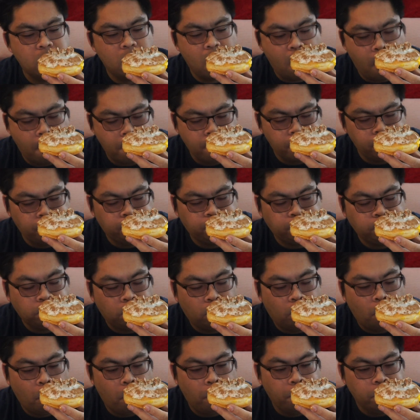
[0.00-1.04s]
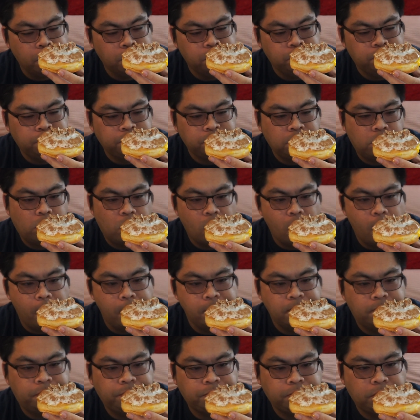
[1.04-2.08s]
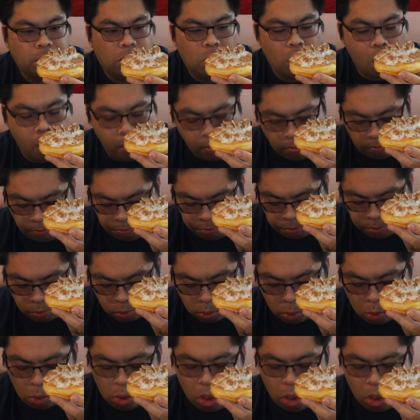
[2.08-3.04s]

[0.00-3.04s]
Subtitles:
Nobody speaks.